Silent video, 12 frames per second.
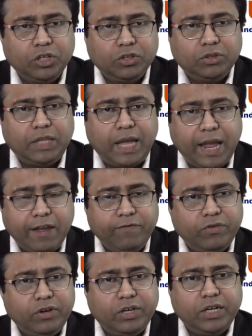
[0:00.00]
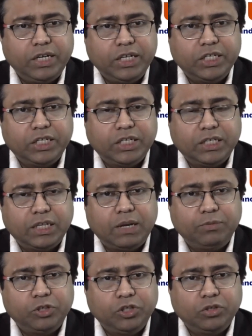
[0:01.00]
So thank you for your attention, and
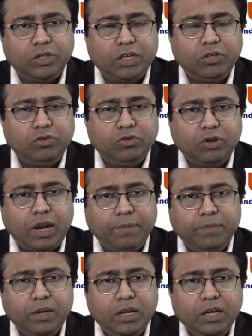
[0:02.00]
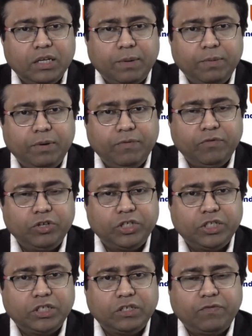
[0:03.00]
I'm sure that you will have a couple of
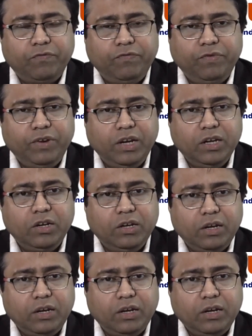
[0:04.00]
questions. Feel